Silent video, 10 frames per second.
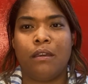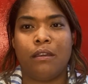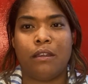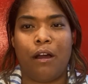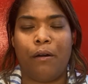
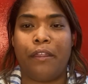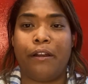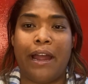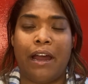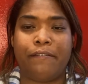Now,
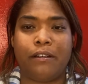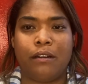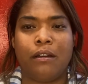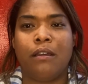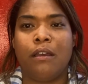
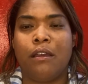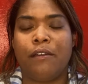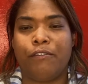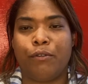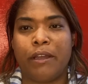thereafter,
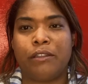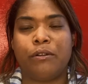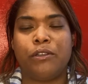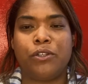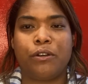you have a right to
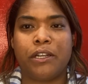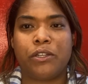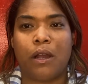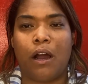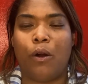a jury
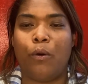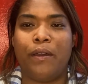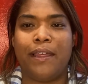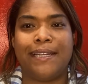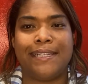trial
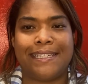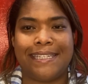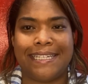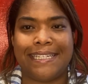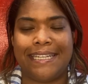within
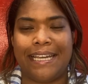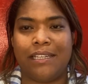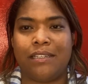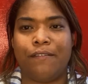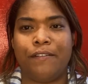60
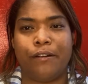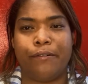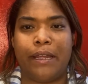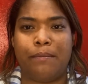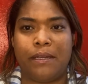days of your
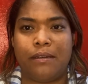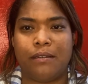arraignment.